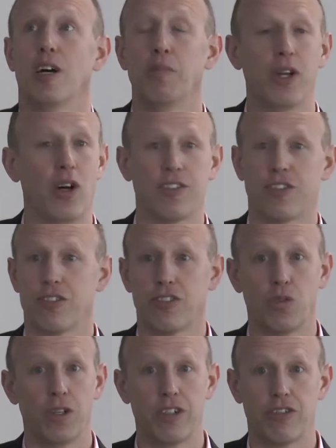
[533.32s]
but also
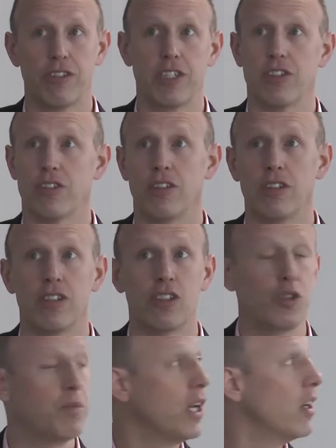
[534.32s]
storage, traditional Hadoop,
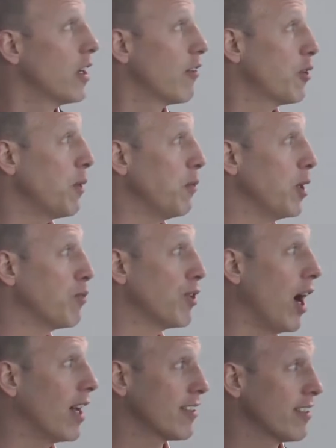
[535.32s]
you have to be able to
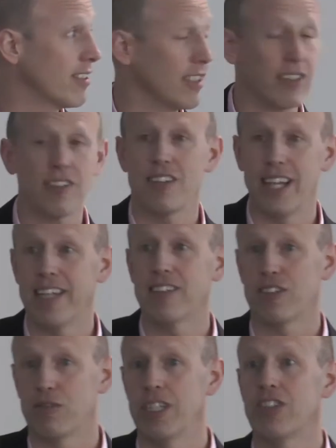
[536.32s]
process it, cleanse,
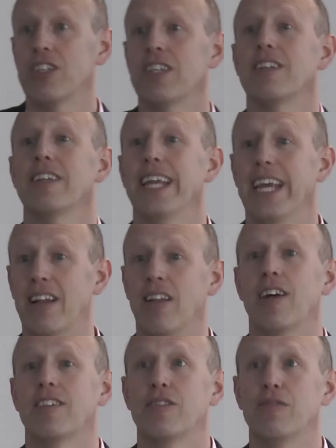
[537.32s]
enrich it,
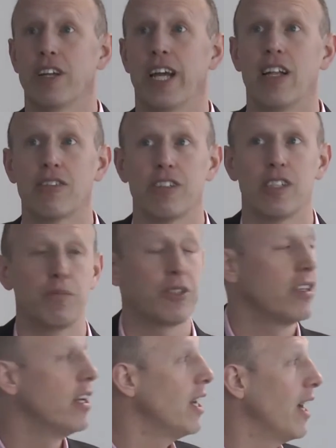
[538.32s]
analyze it, run algorithms,
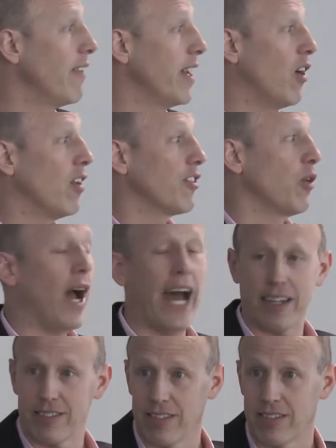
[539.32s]
and then also
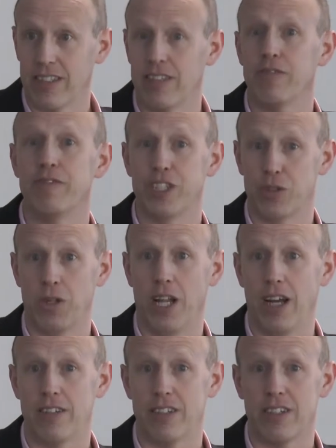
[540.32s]
access it,
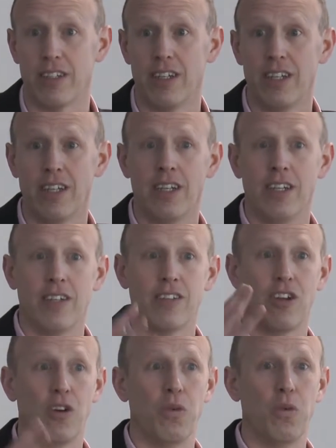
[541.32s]
visualize it.
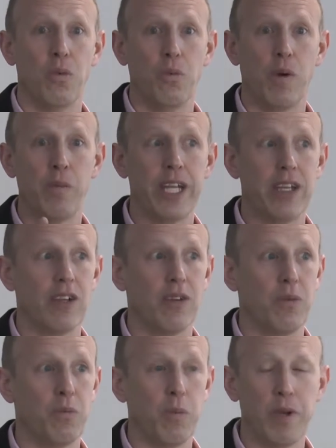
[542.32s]
So when
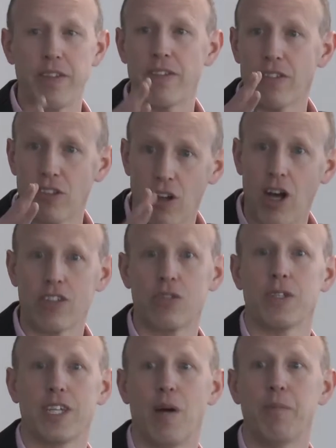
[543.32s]
we talk to a
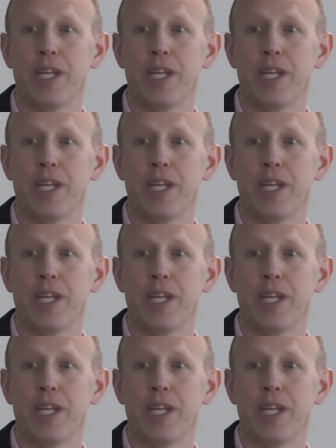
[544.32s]
company